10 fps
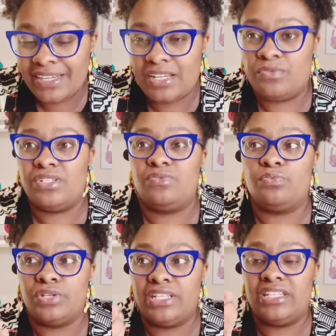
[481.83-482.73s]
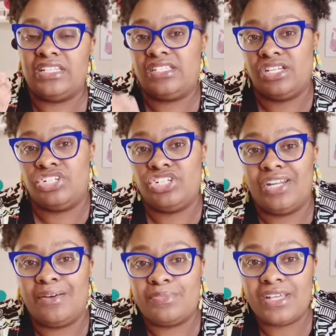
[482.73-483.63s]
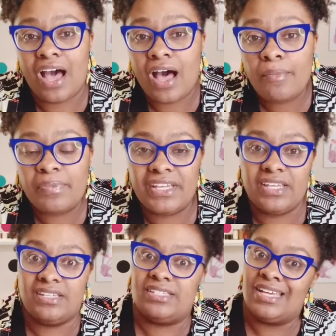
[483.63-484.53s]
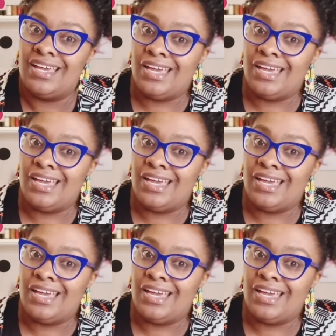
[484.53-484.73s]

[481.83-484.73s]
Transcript: It was really the tension up top because